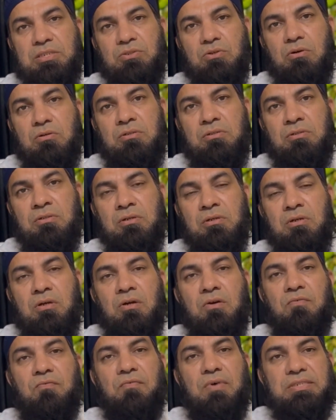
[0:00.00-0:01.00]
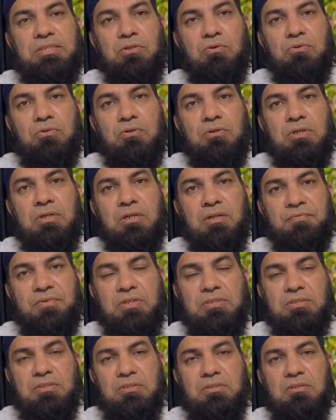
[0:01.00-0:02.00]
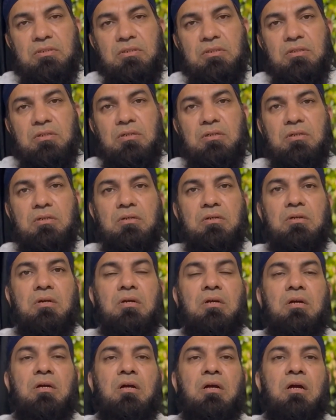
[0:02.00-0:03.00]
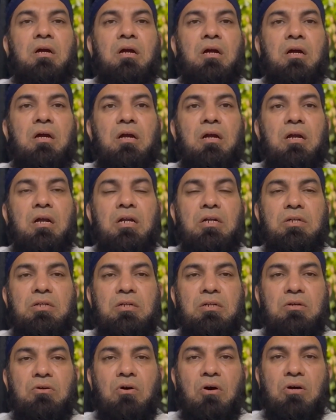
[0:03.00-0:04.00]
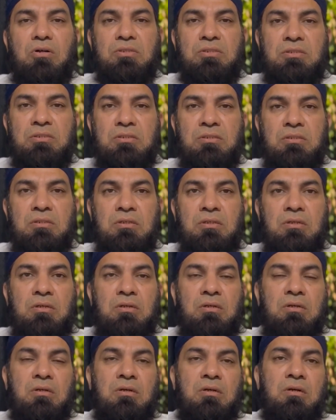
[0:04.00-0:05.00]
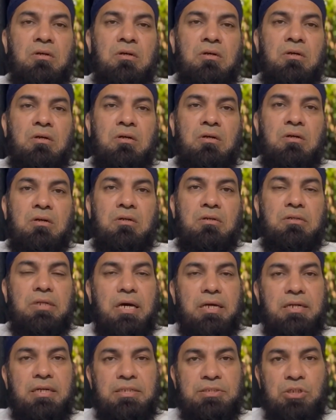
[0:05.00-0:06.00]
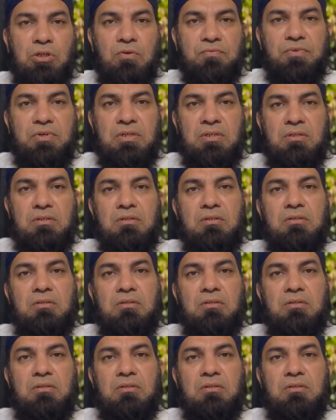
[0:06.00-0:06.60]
called vesico-ureteric reflux. It causes dilatation of the